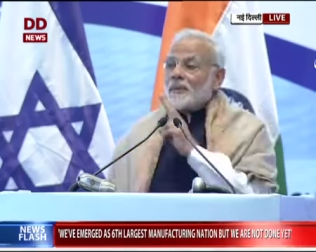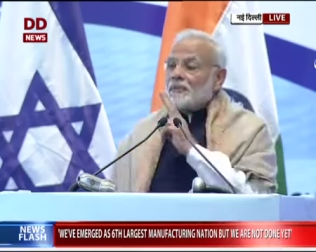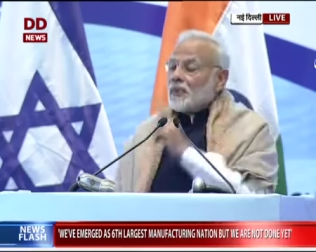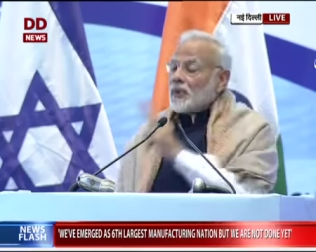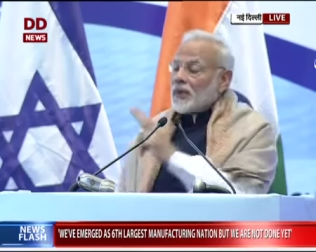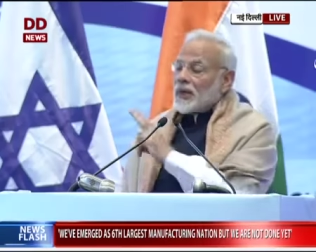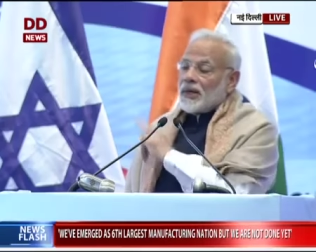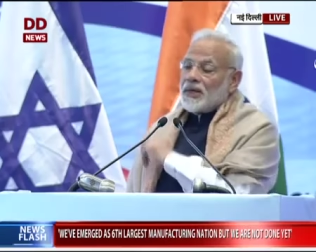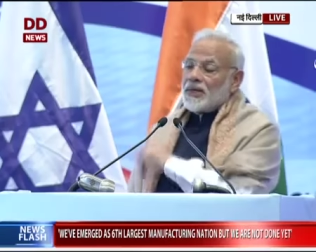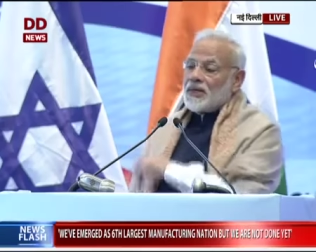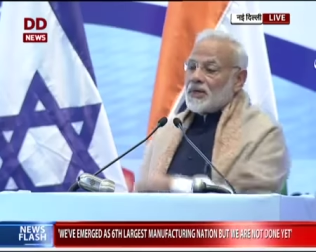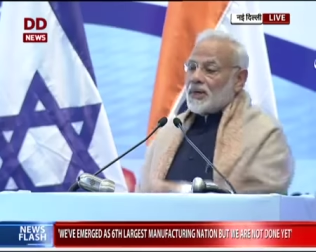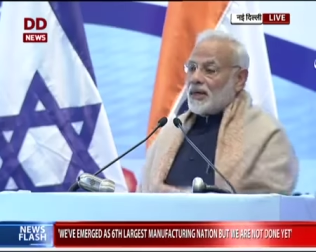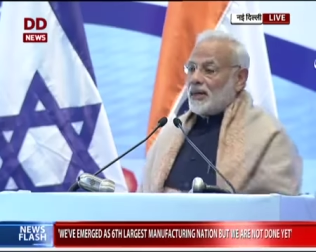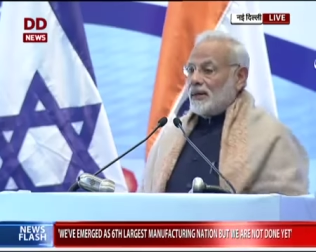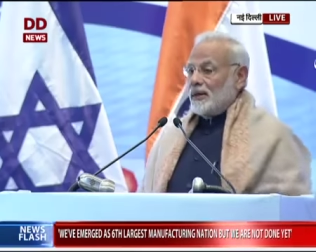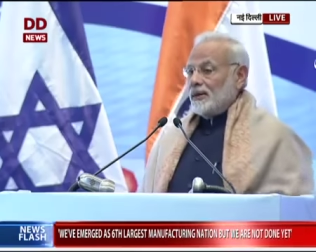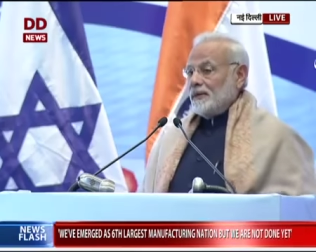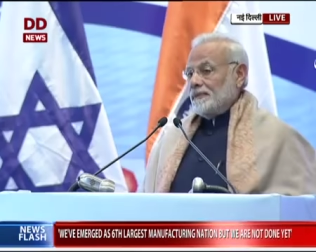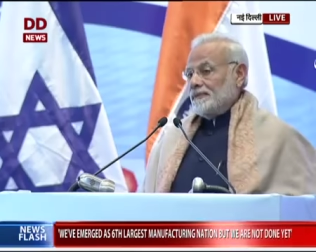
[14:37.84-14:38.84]
potential.
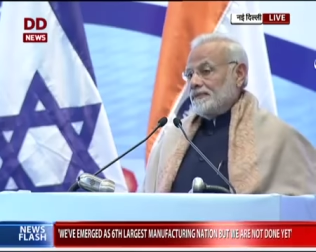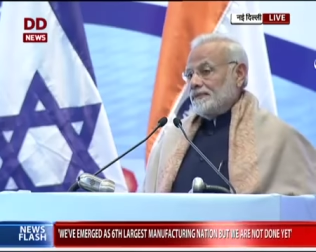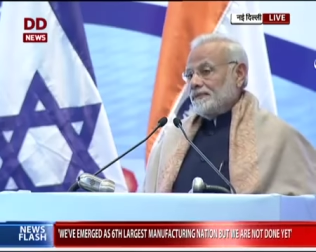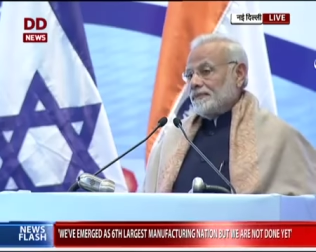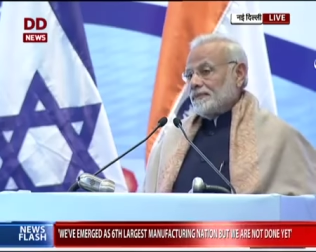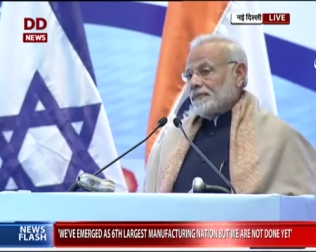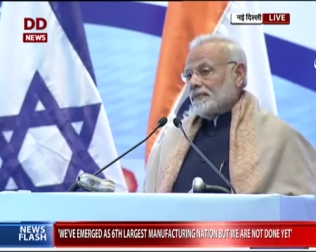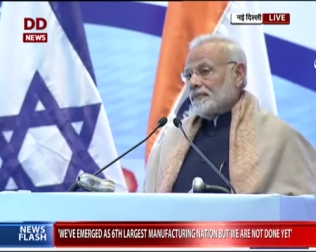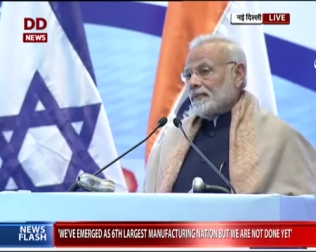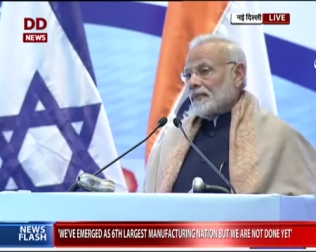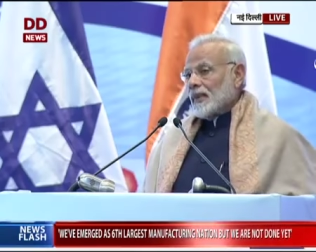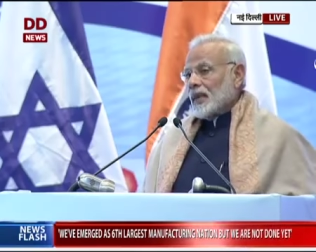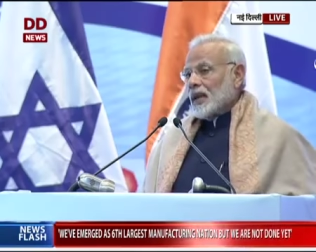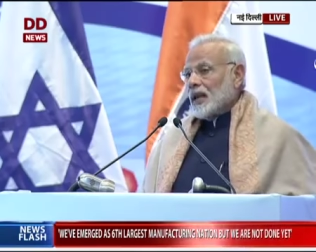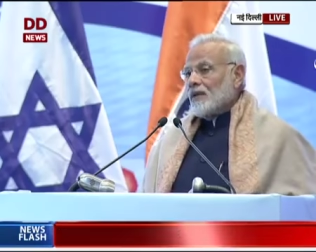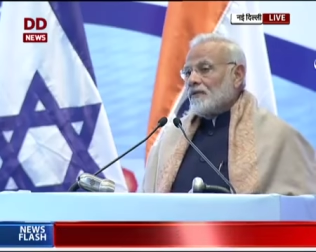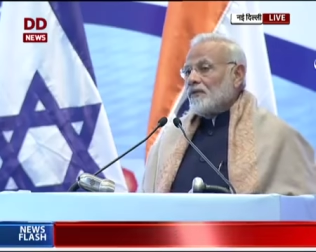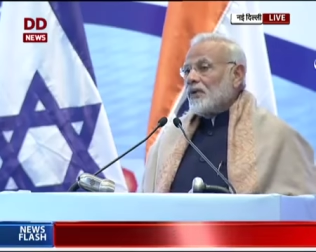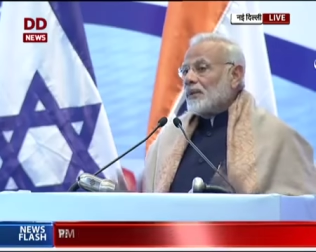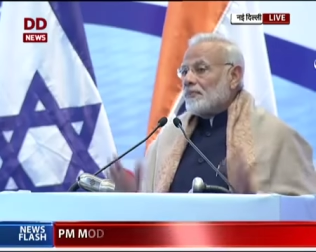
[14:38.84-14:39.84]

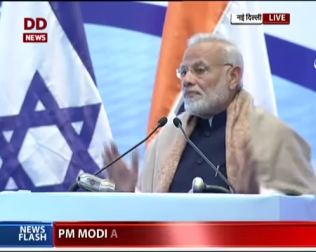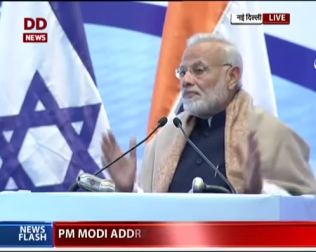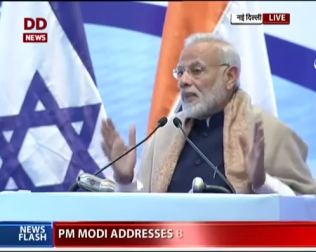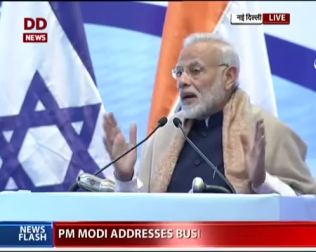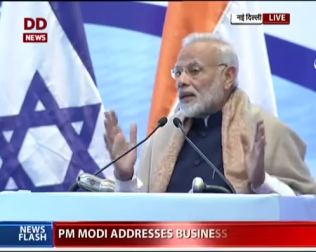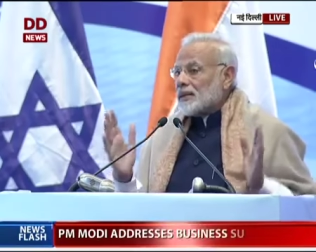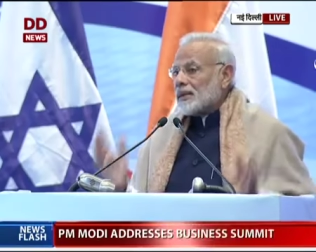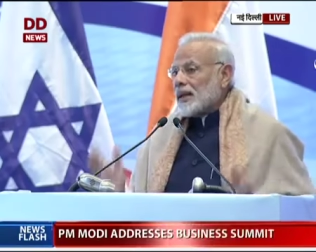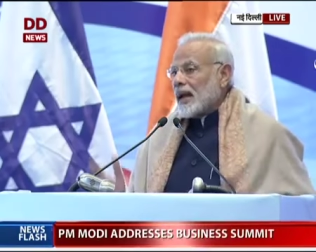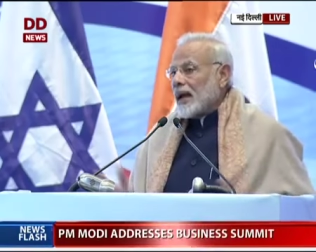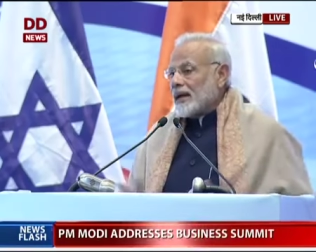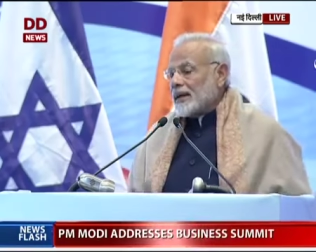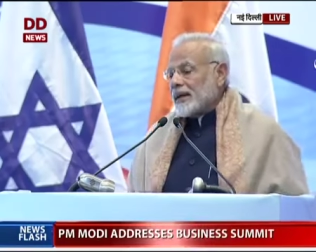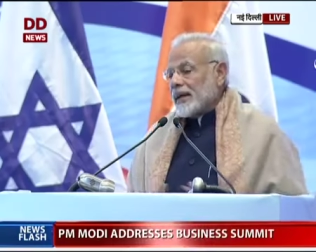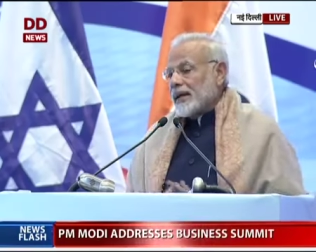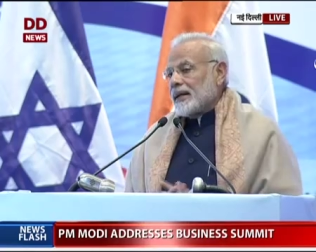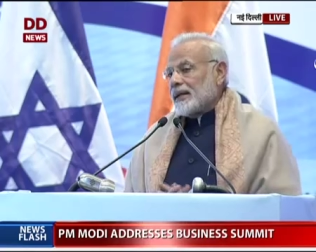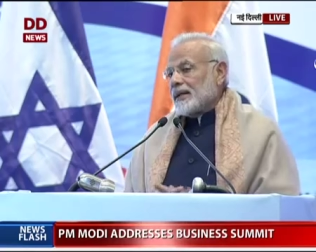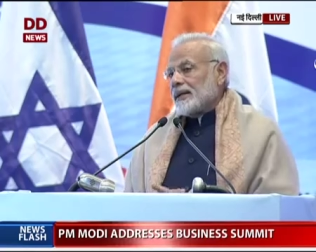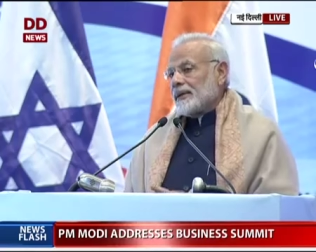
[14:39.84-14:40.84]
We must
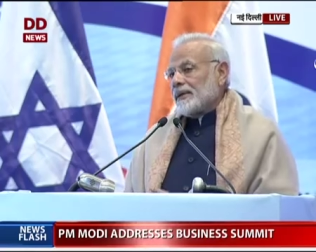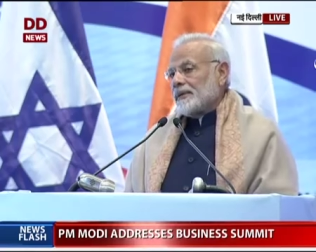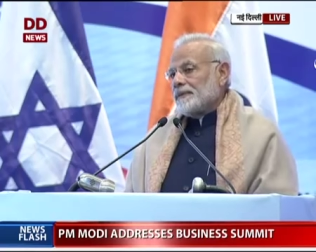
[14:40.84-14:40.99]
attain